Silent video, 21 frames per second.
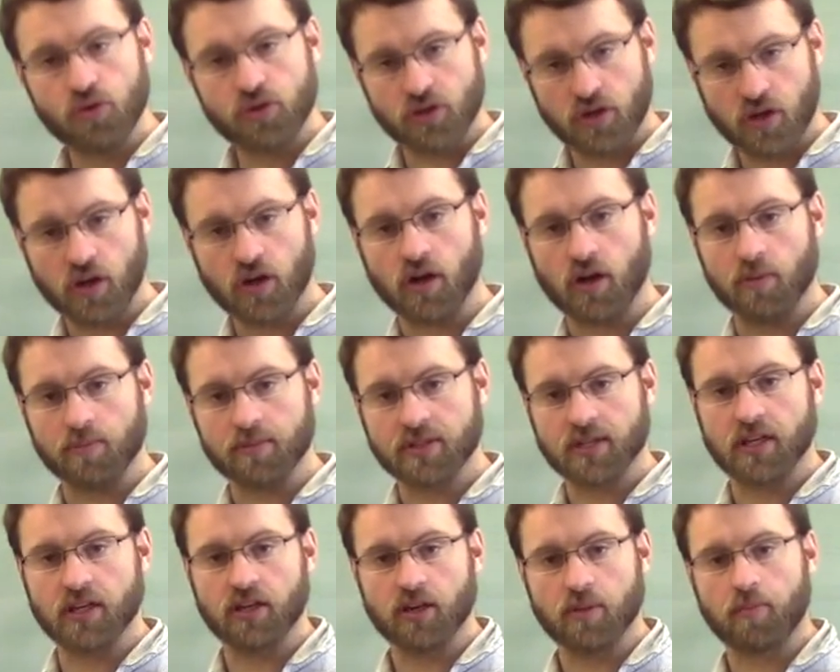terms
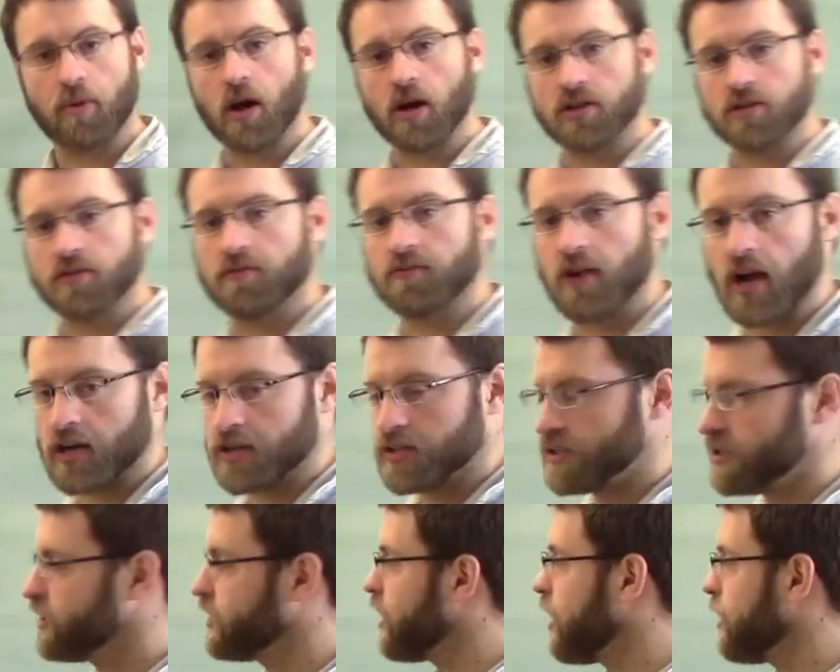in your partial fraction
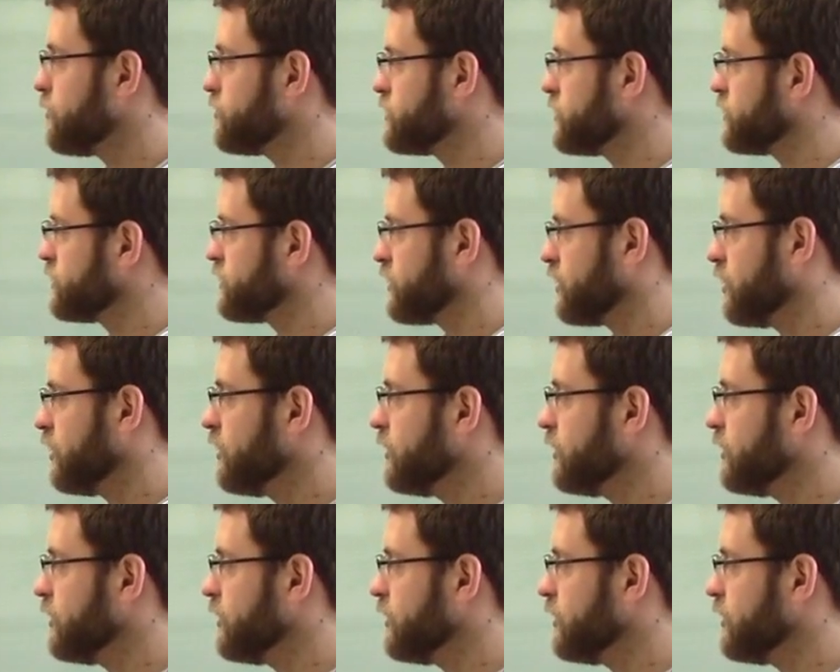decomposition.